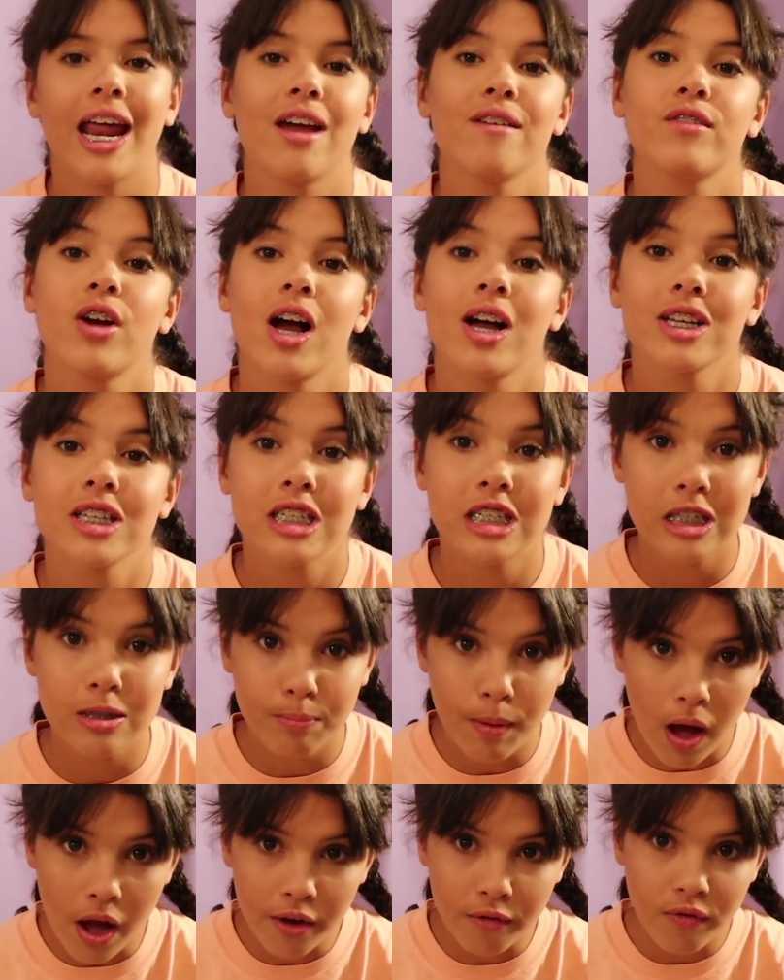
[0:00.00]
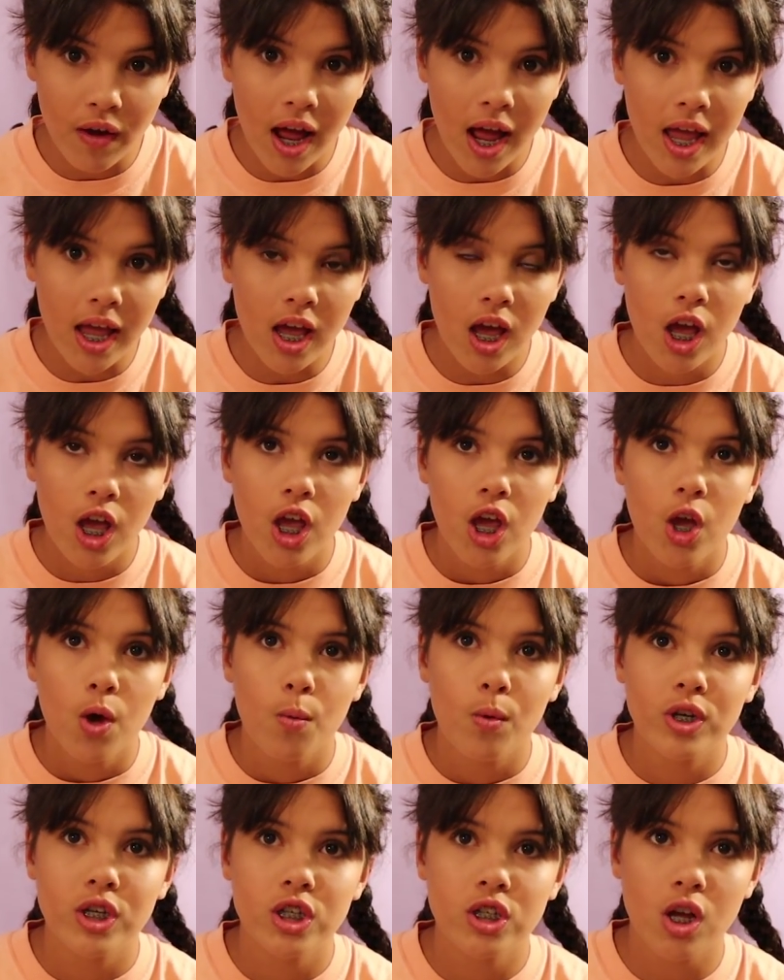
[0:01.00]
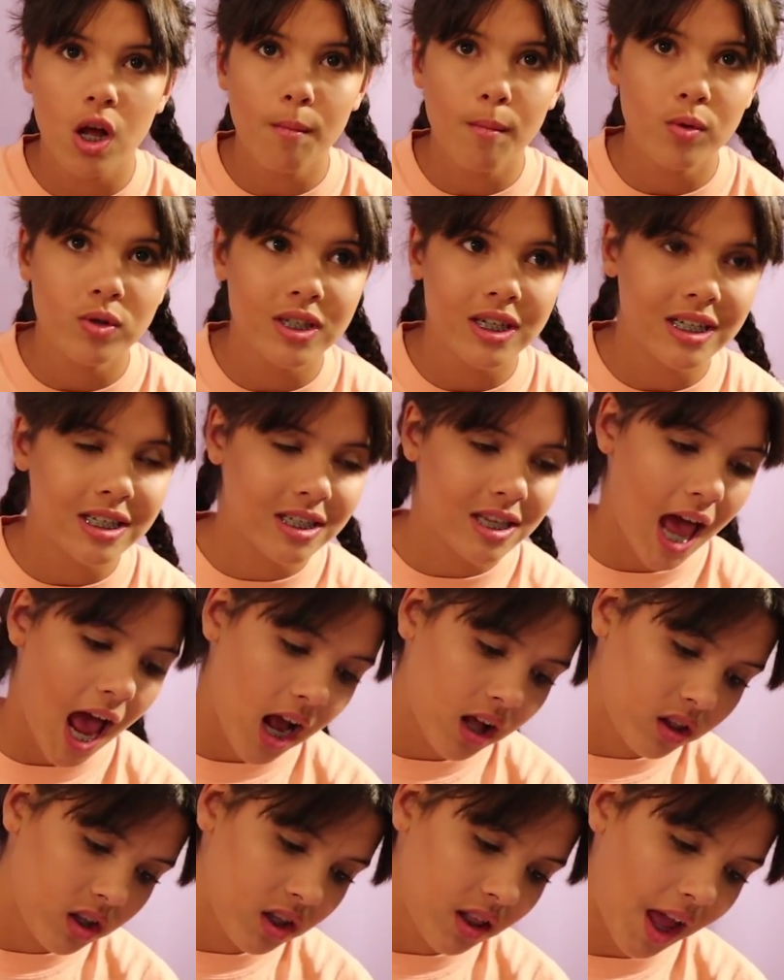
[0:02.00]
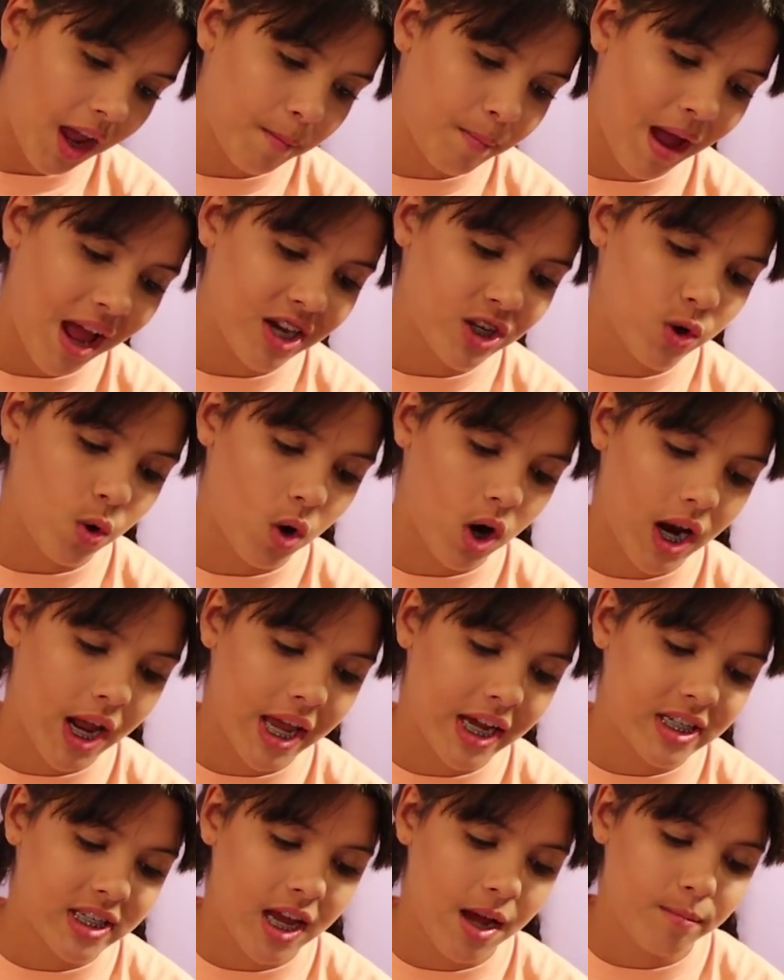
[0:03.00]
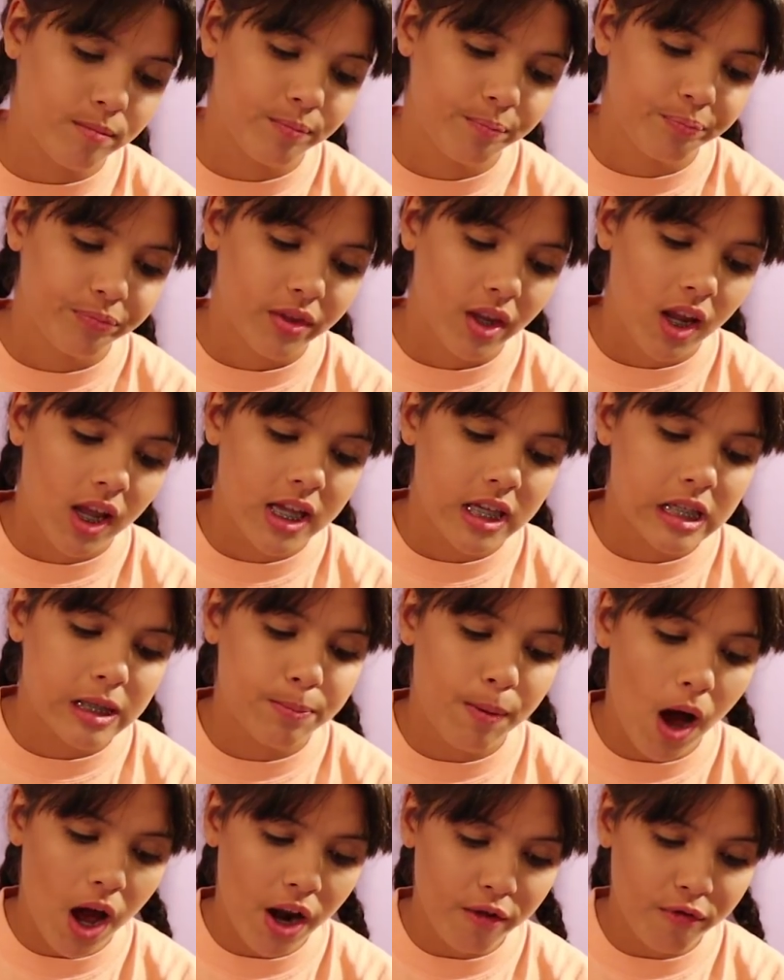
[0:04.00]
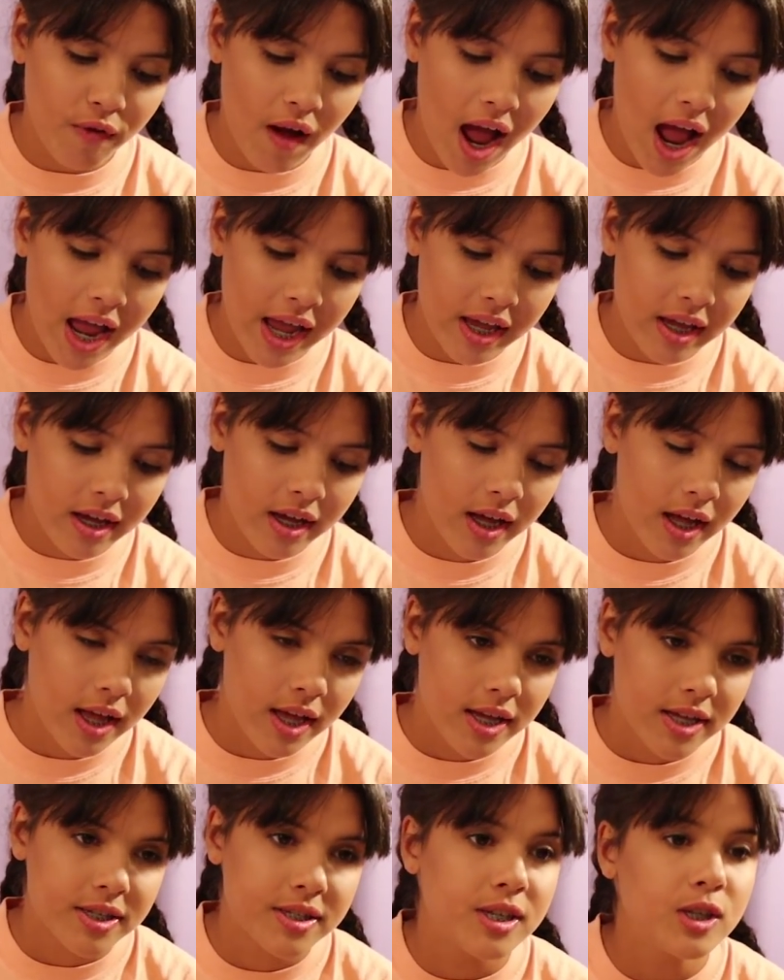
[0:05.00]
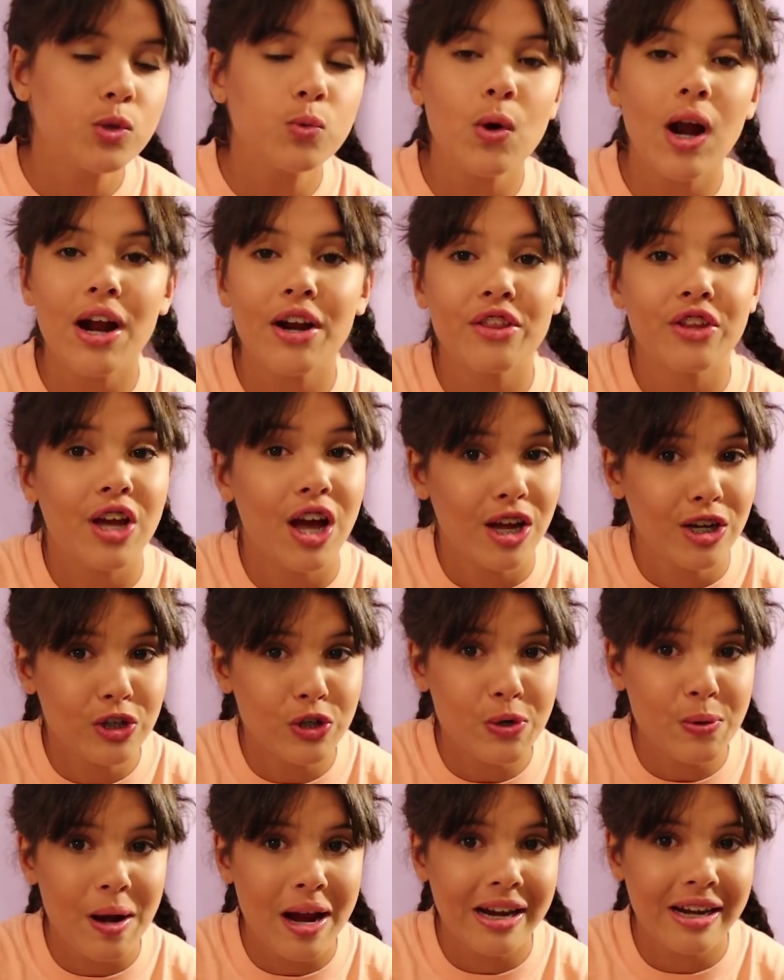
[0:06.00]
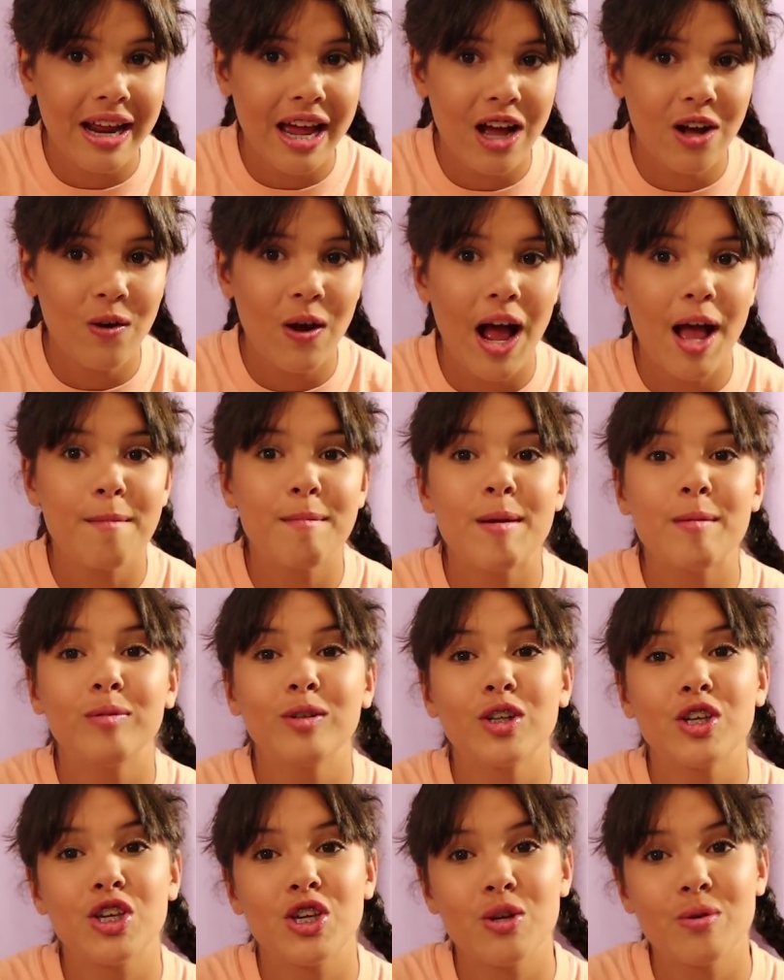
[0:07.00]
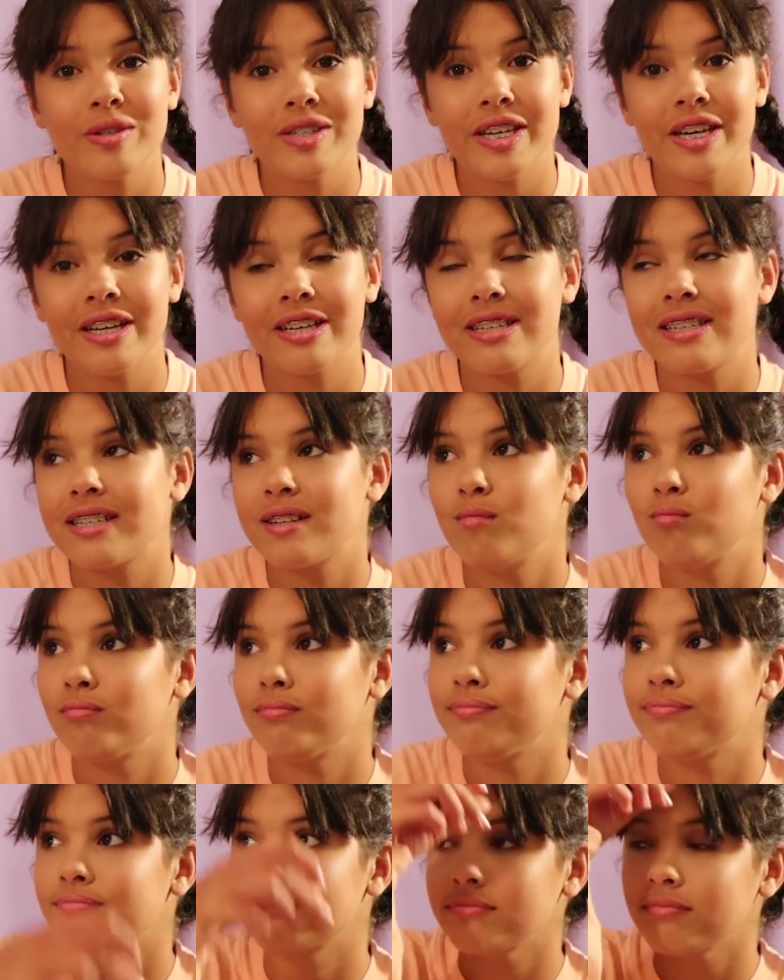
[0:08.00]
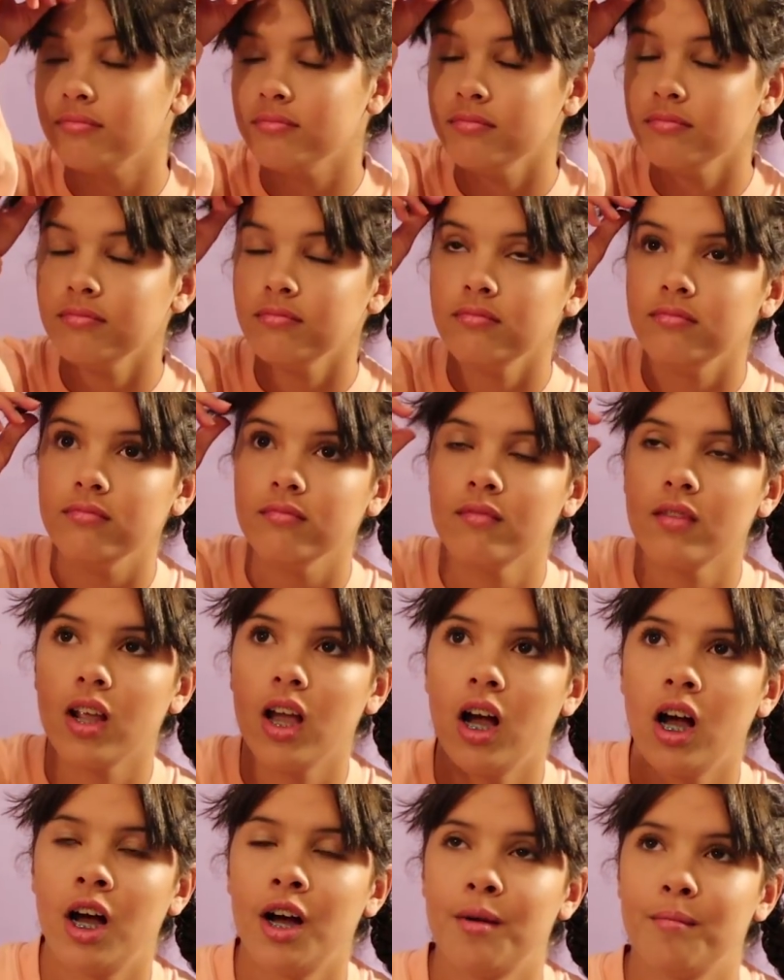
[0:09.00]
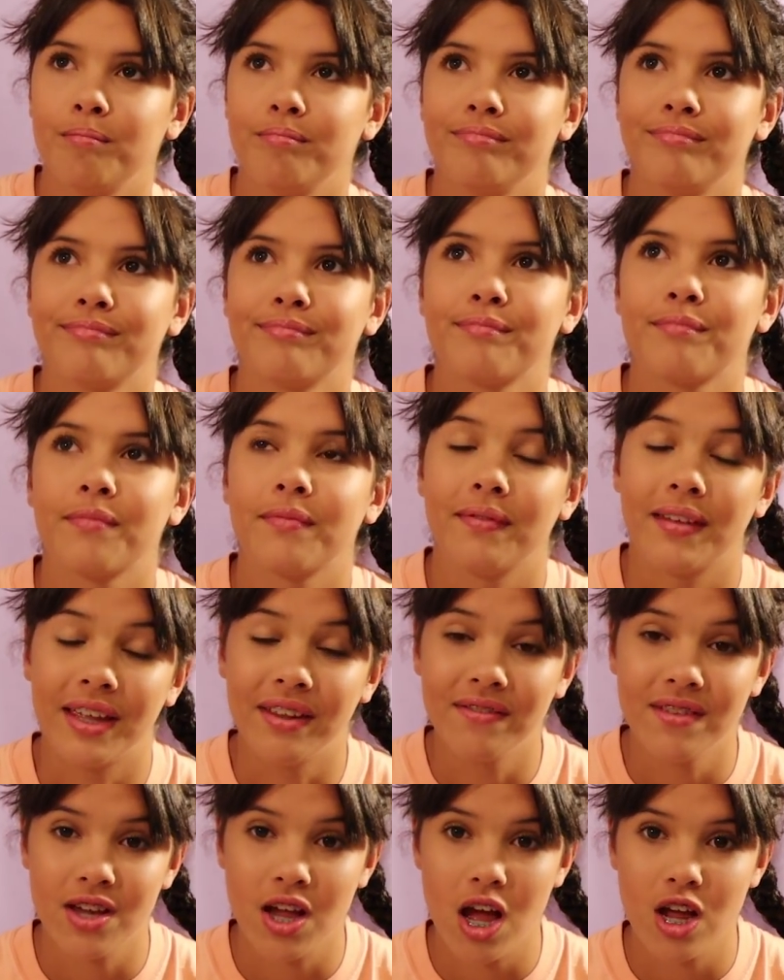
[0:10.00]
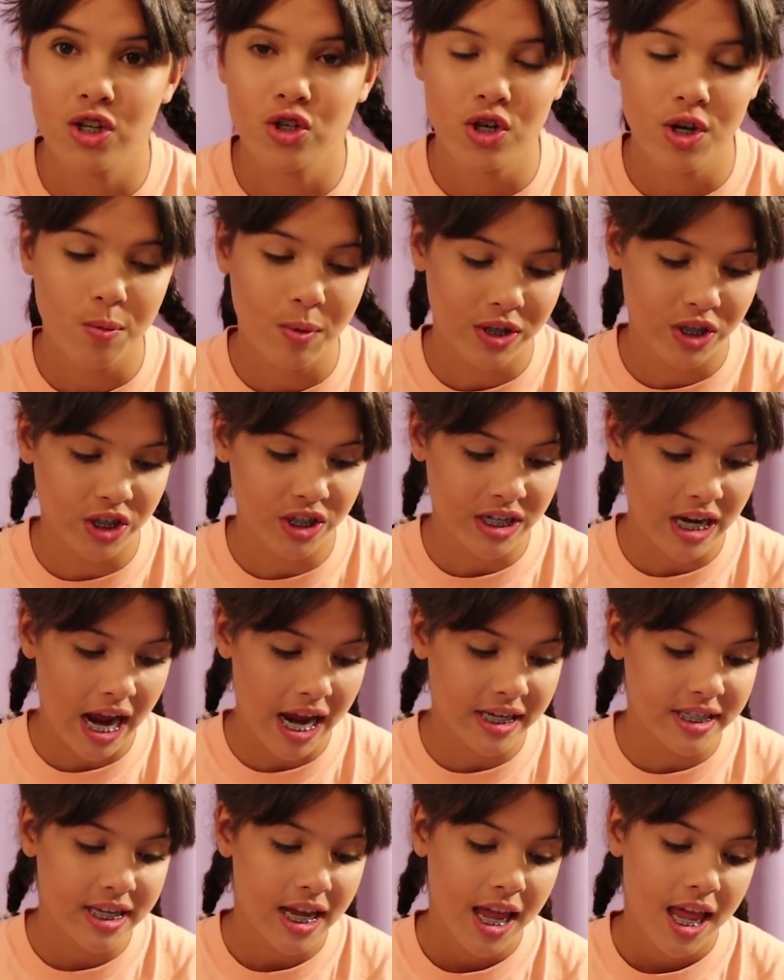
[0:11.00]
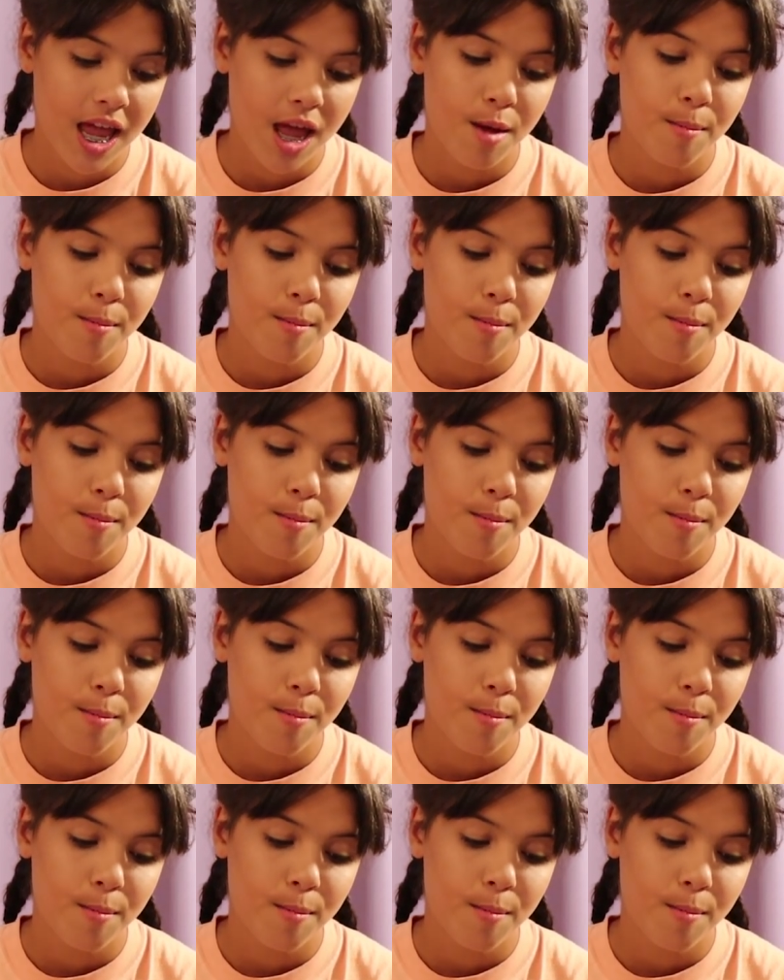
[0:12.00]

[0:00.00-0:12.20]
and I've got Spotify, which is almost exactly like Pandora, except Spotify, since we're out of the country right now, I'm able to use it um, in the country, which is nice.